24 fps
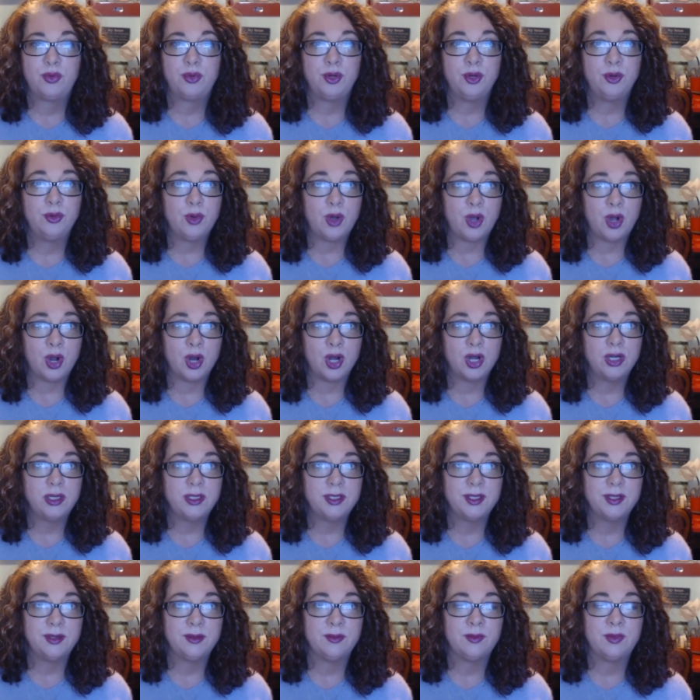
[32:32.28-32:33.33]
through
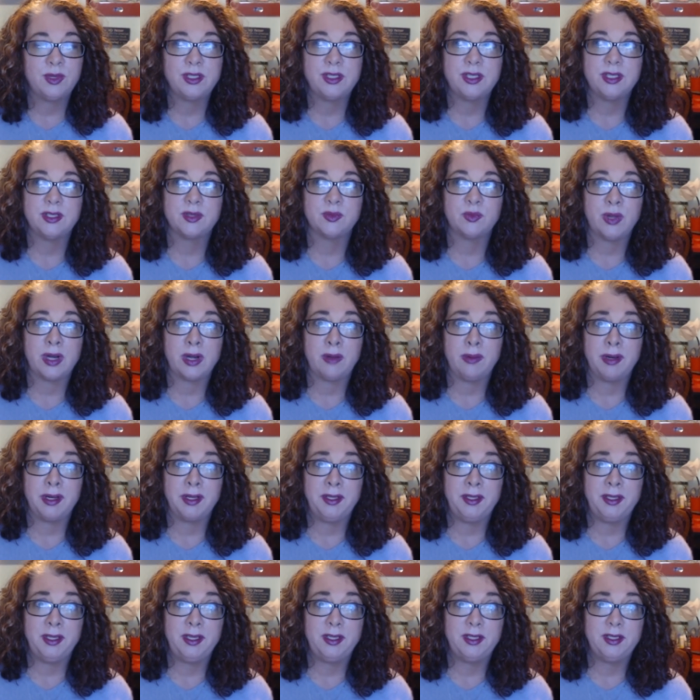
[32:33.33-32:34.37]
art, which is what I
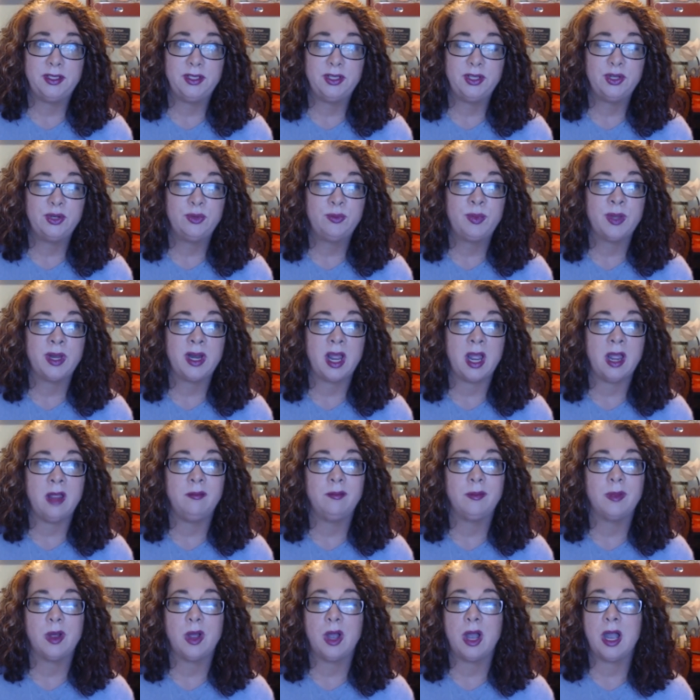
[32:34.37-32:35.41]
really need to do, but
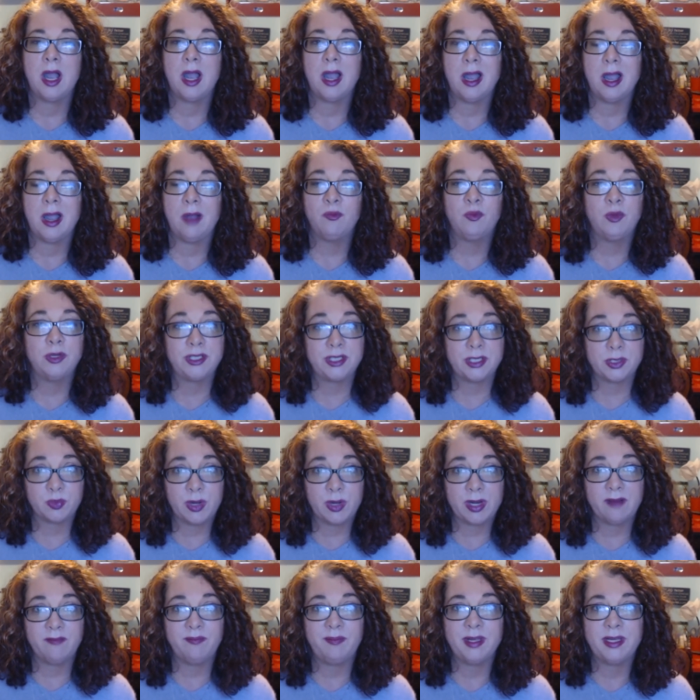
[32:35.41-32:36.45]
I'm which is
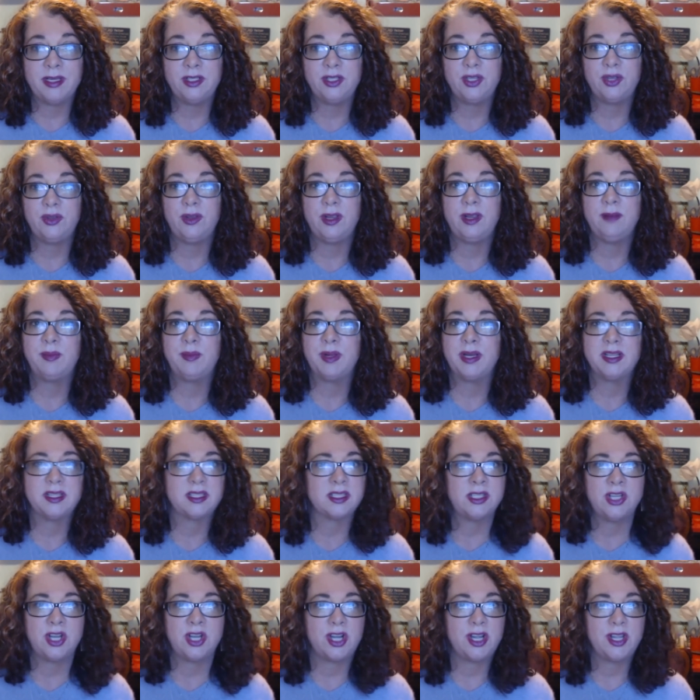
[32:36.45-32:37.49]
what I've been doing, but
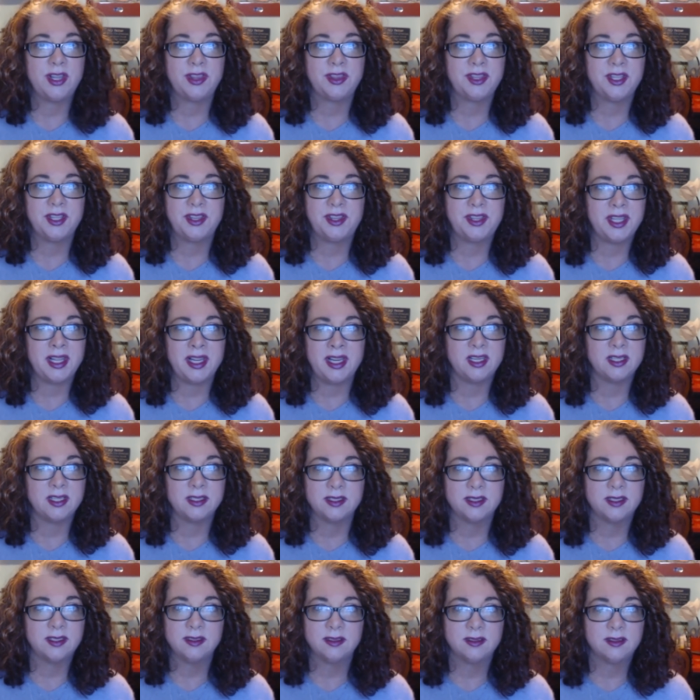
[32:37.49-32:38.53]
it's not the
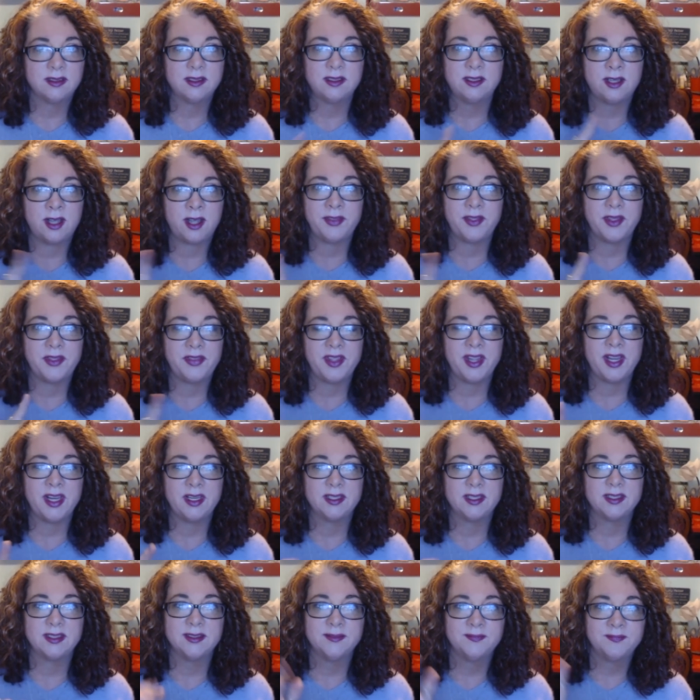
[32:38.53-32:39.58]
things. It's not the
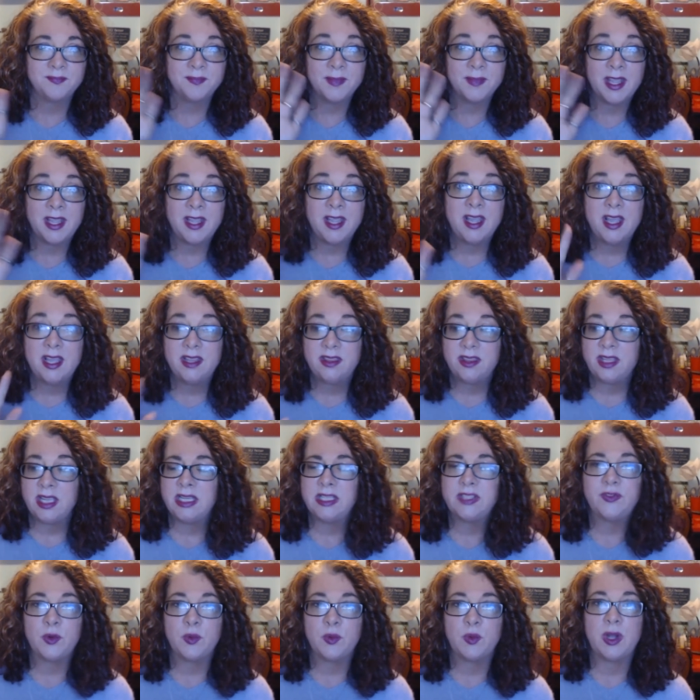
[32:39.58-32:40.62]
things.
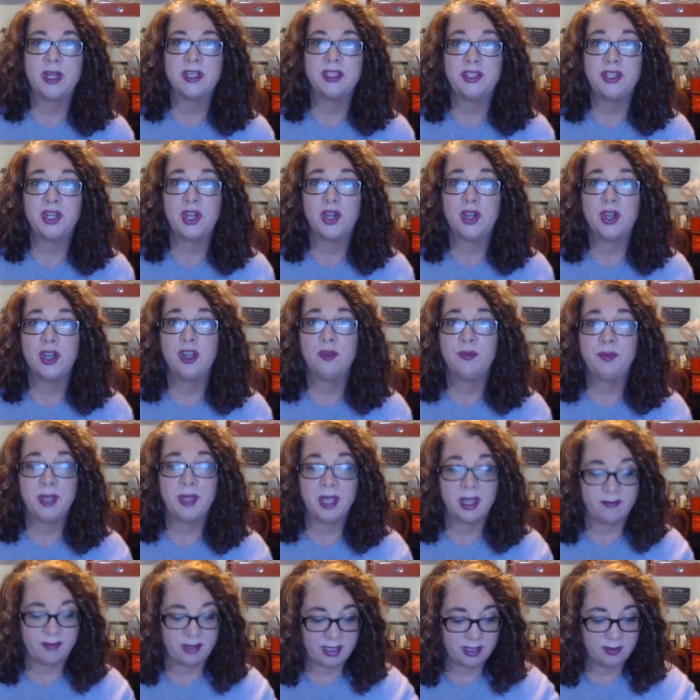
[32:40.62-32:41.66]
Thanks for watching, y'all. I hope
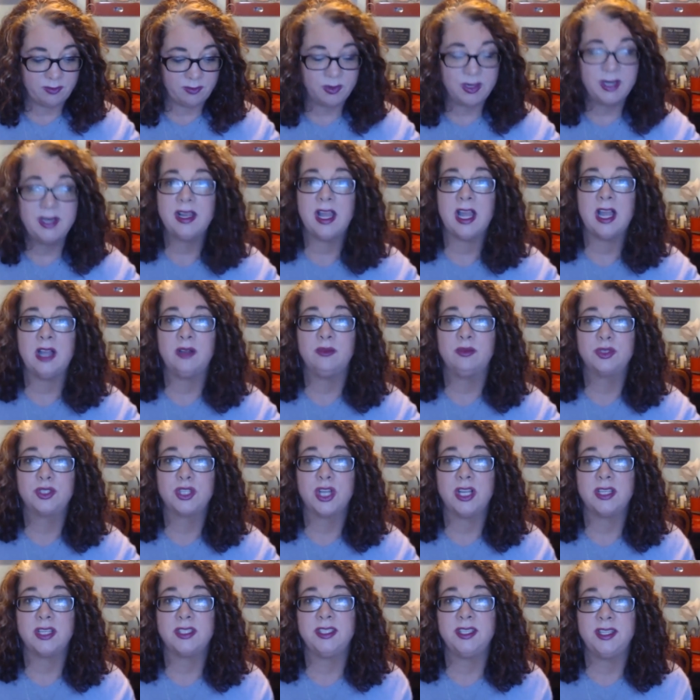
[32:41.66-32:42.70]
you have a good one. I will
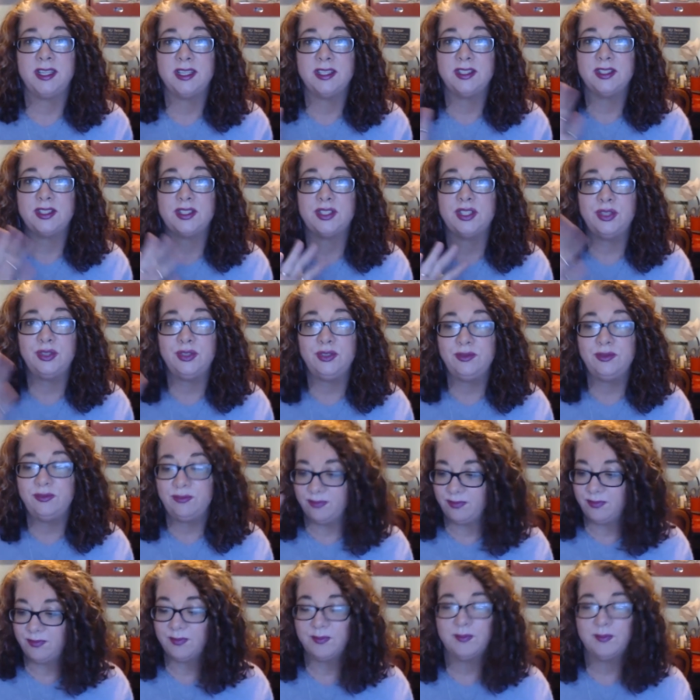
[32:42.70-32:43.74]
talk to you again soon.
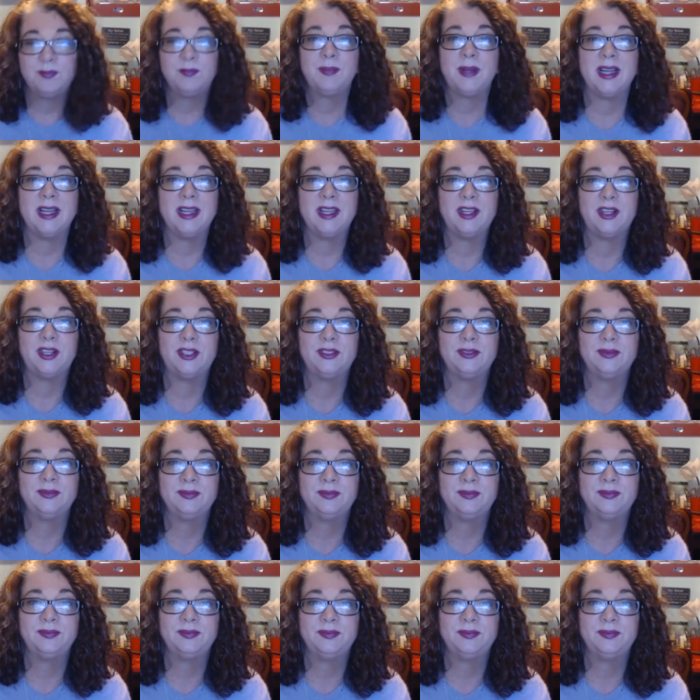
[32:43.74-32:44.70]
Bye, y'all.